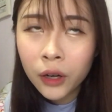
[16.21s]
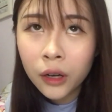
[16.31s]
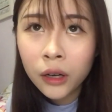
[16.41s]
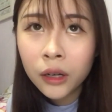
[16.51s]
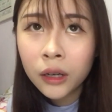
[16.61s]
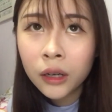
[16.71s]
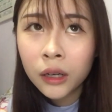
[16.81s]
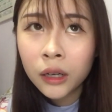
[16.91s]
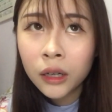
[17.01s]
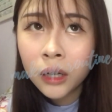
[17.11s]

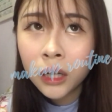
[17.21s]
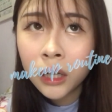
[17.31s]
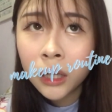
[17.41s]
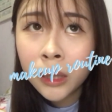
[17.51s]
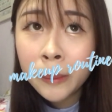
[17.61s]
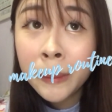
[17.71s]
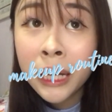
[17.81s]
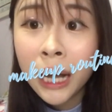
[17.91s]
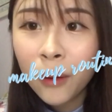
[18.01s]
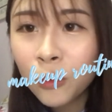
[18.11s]
a
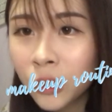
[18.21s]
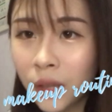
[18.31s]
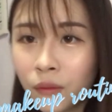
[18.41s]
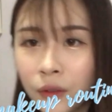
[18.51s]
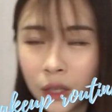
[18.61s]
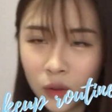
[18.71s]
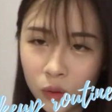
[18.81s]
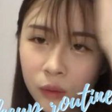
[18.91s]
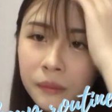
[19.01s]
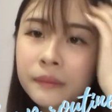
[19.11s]
makeup routine
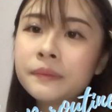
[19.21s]
video.